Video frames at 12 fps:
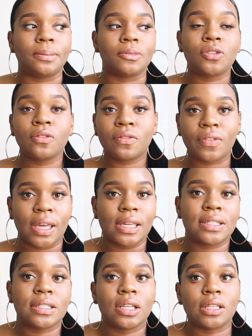Too
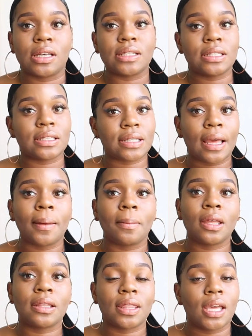Faced does the
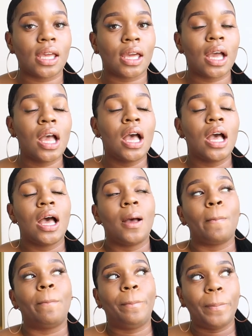same thing.
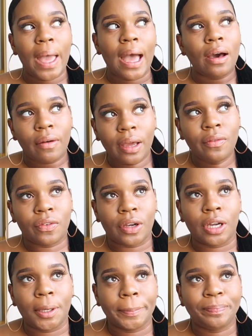
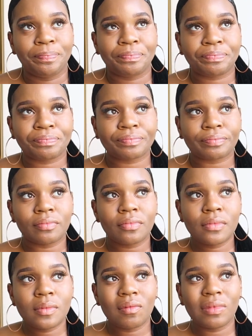However,
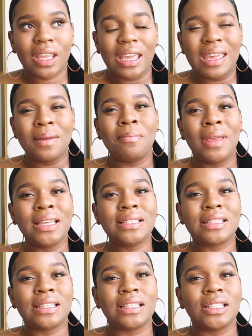
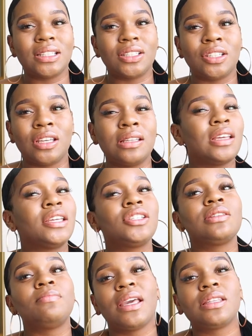it
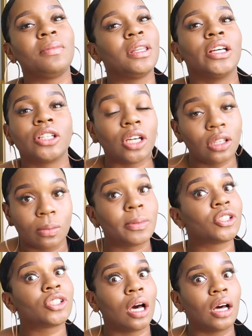just makes me look a little
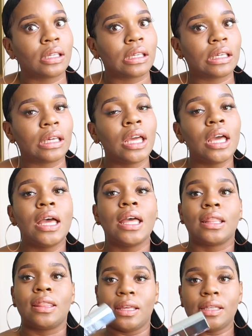bit chalky.
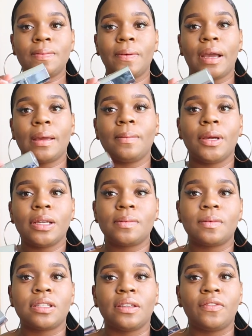This primer
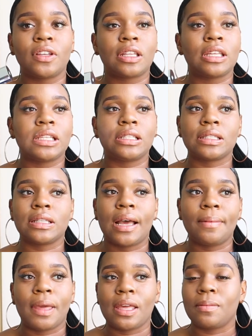specifically does
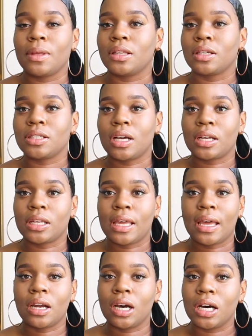not make me look chalky
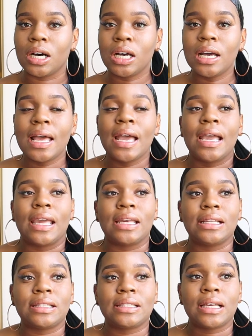at all.
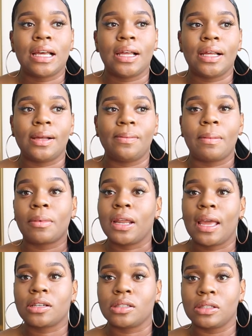I'm gonna
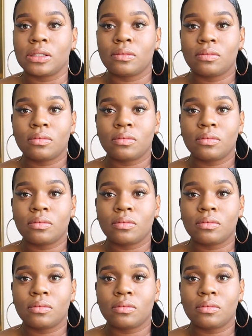actually